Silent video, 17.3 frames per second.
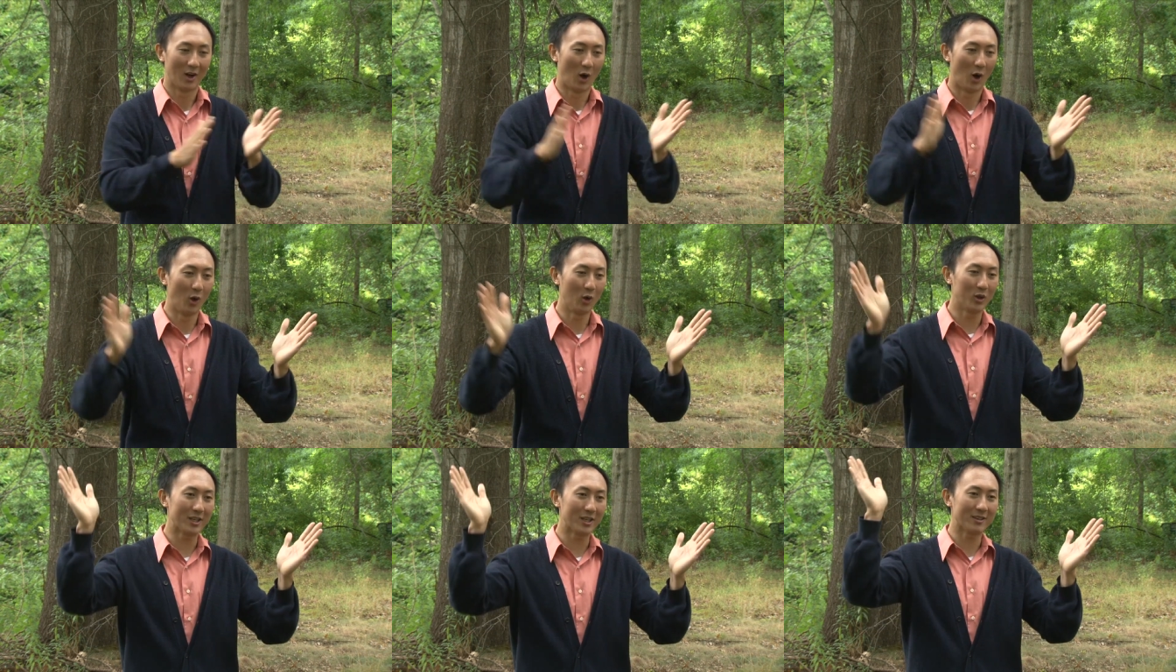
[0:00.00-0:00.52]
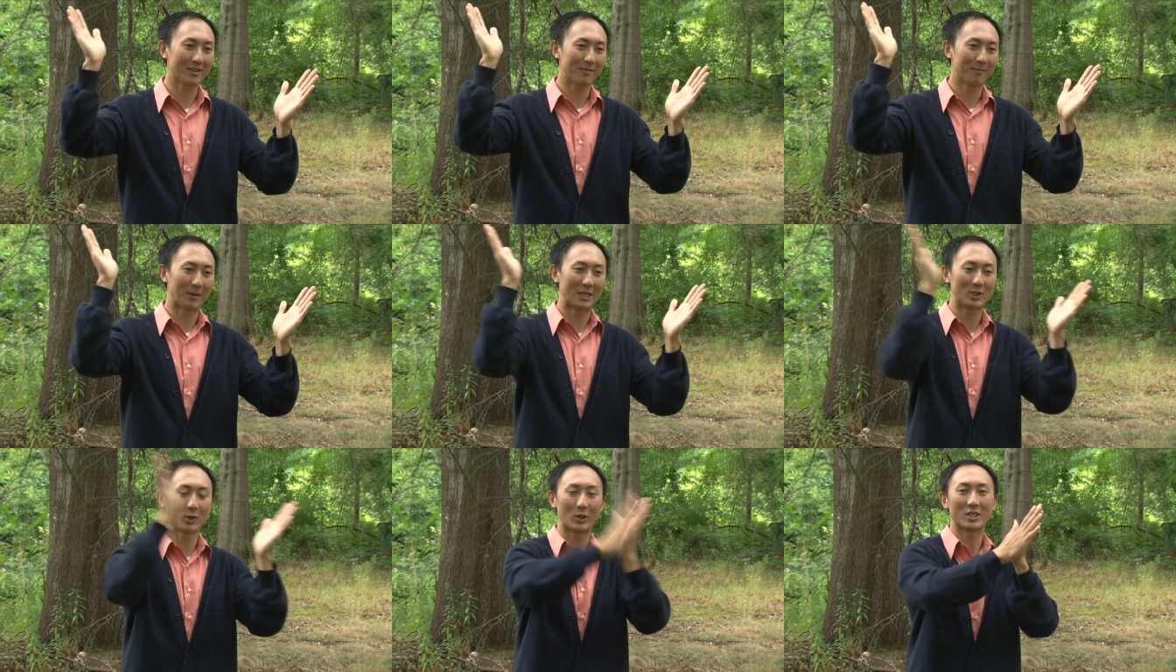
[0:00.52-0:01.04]
Only
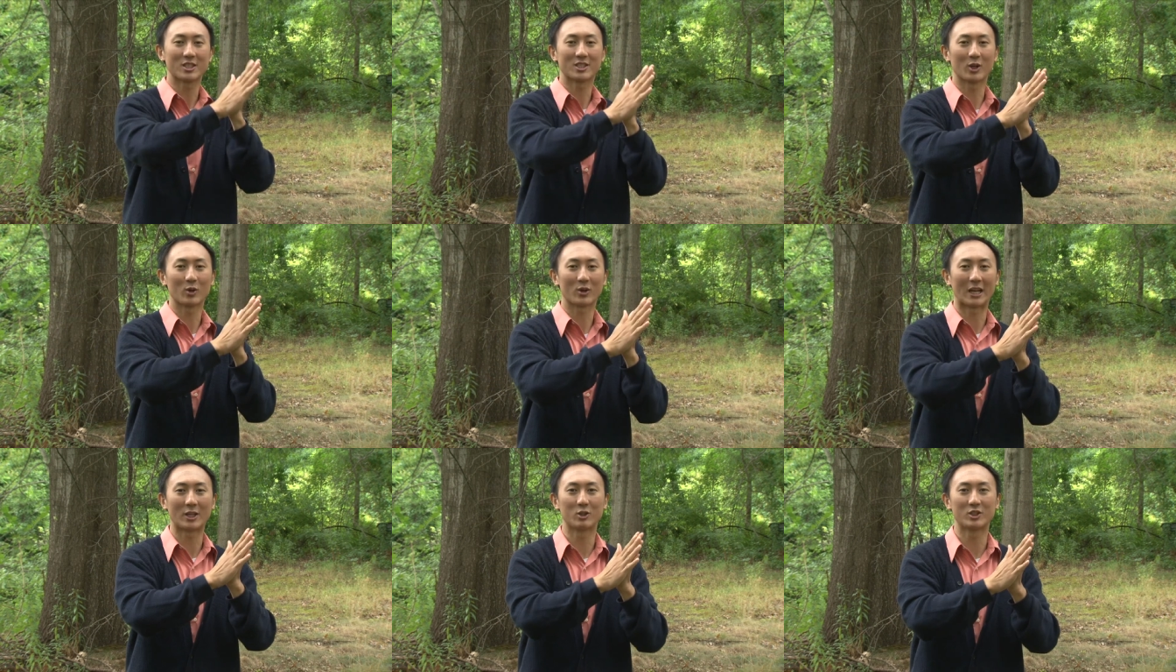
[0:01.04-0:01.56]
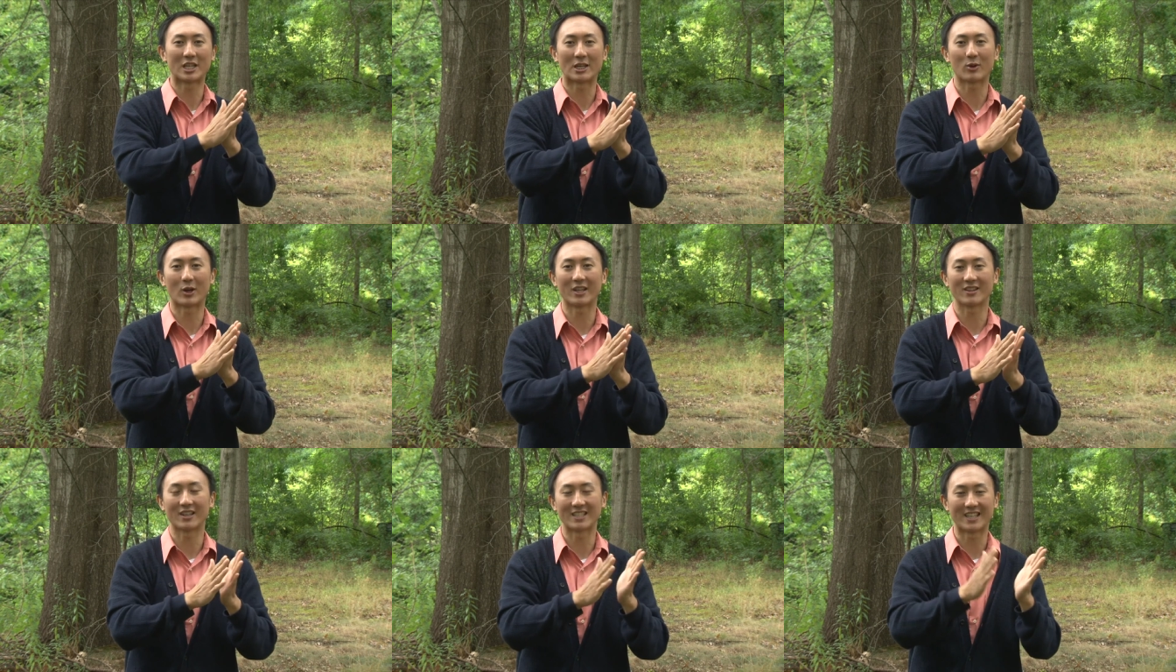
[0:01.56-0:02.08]
by doing so can you
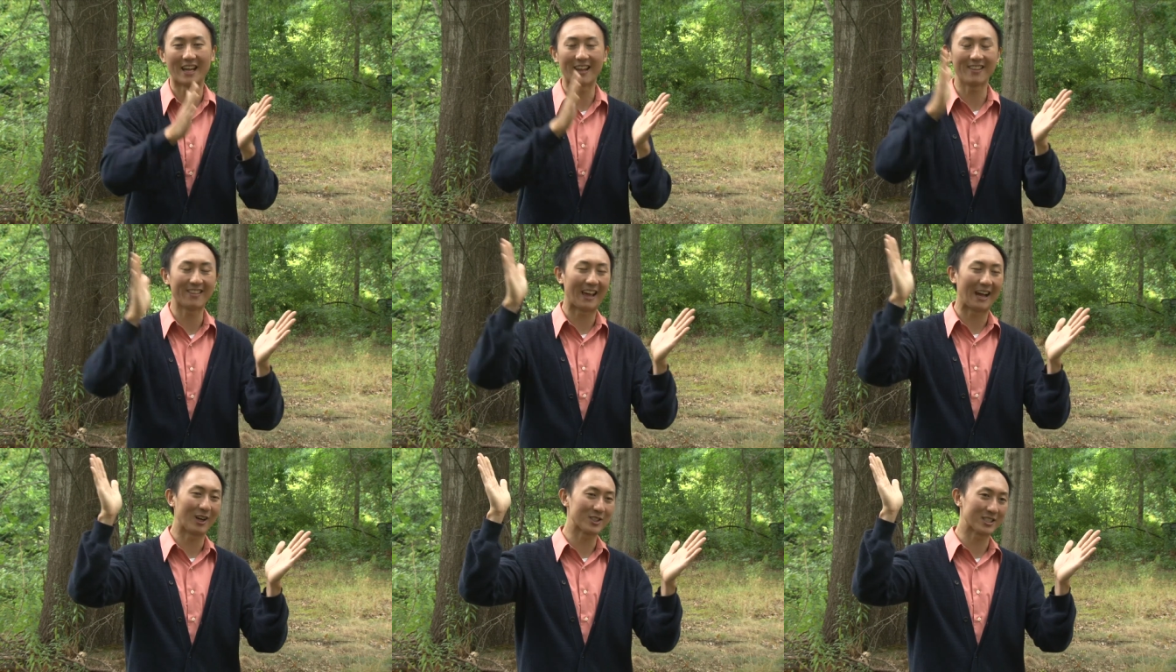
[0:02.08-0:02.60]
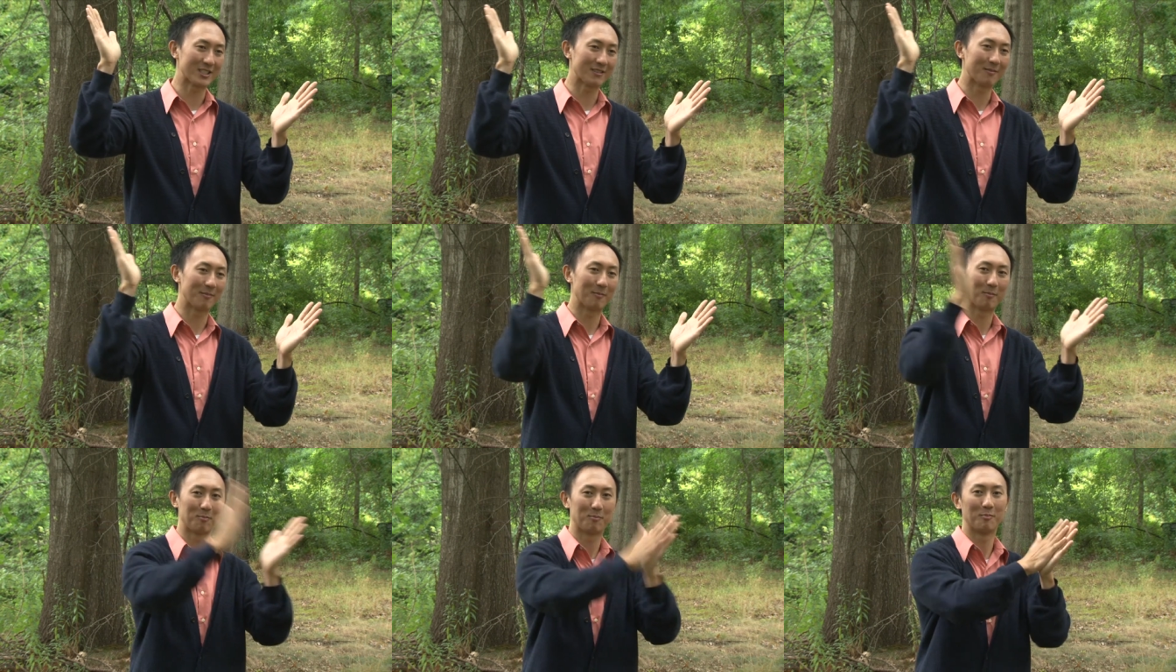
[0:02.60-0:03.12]
generate the 10,000
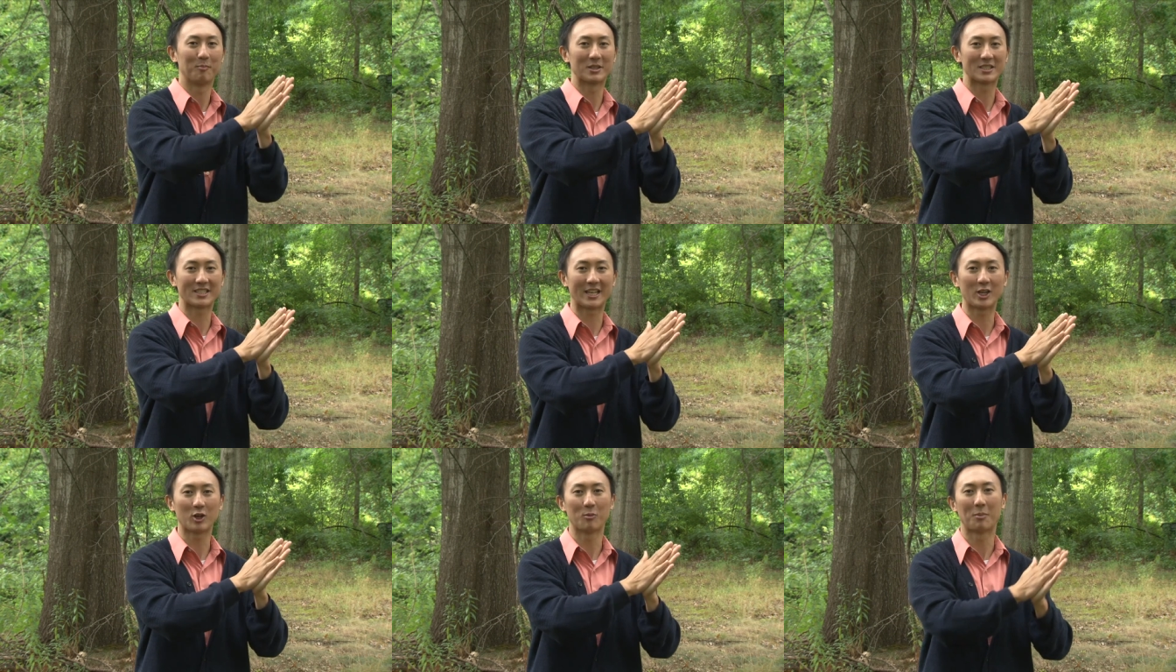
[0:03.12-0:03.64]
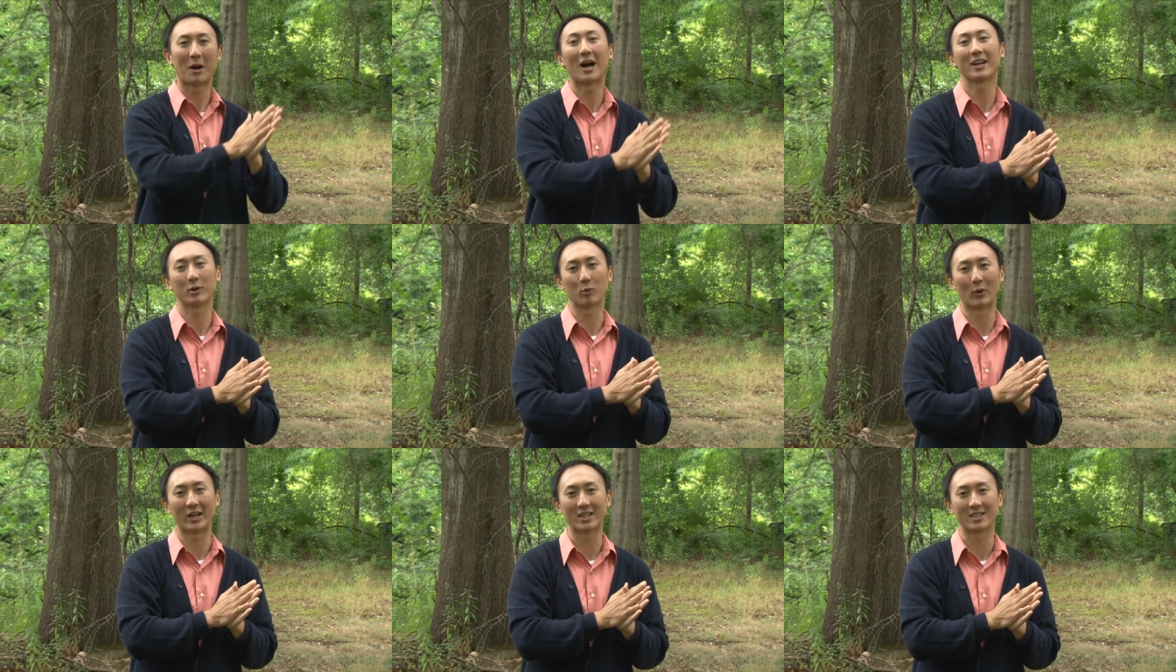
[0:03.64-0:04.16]
mosquito body
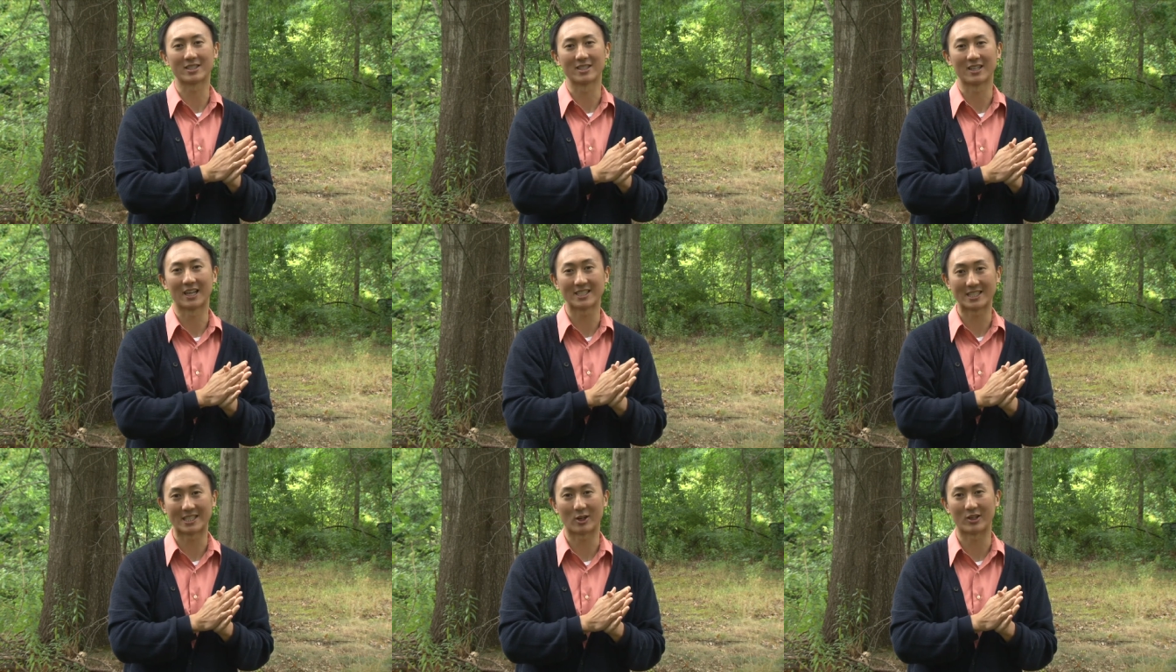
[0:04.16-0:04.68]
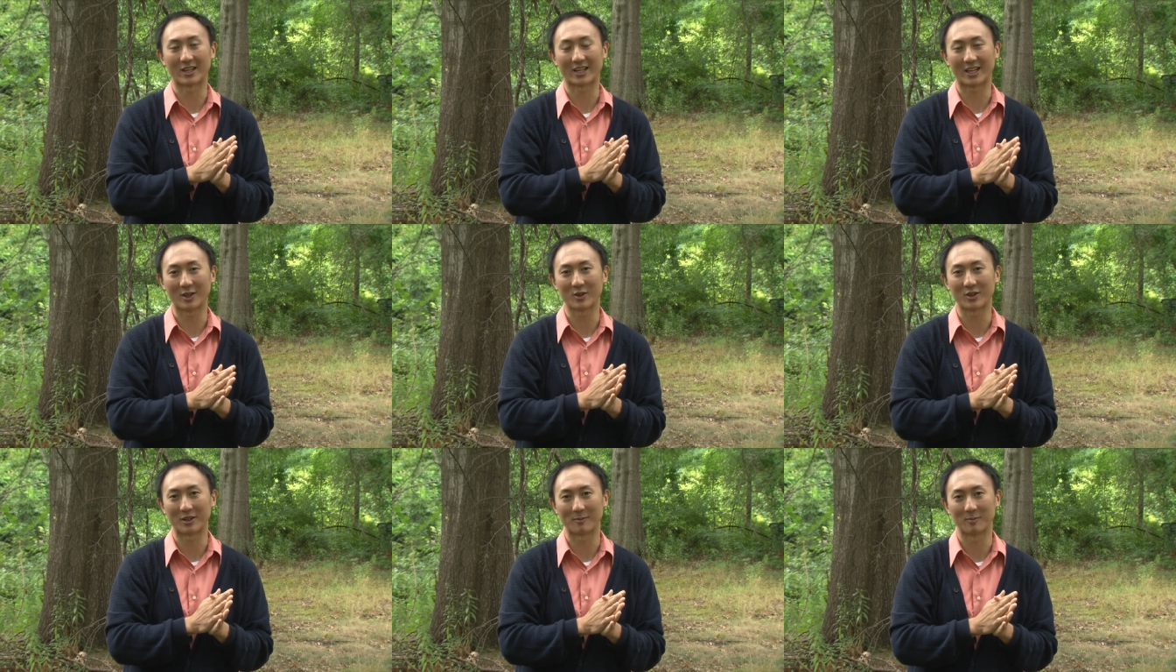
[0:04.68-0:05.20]
weights necessary to
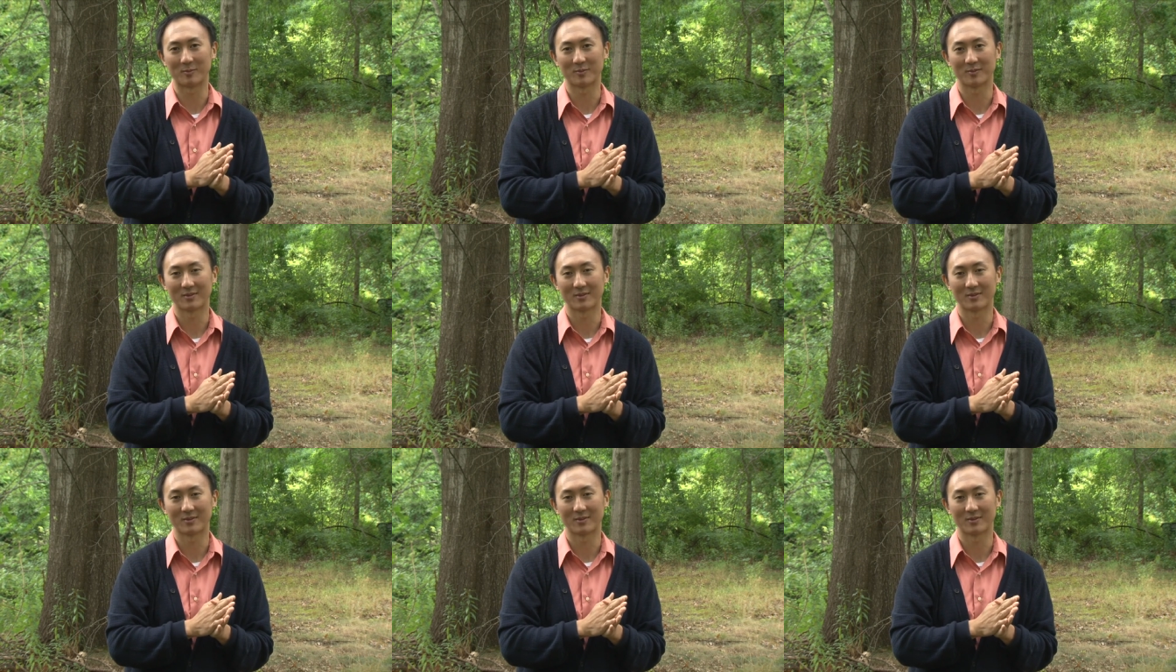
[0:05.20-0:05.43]
kill them.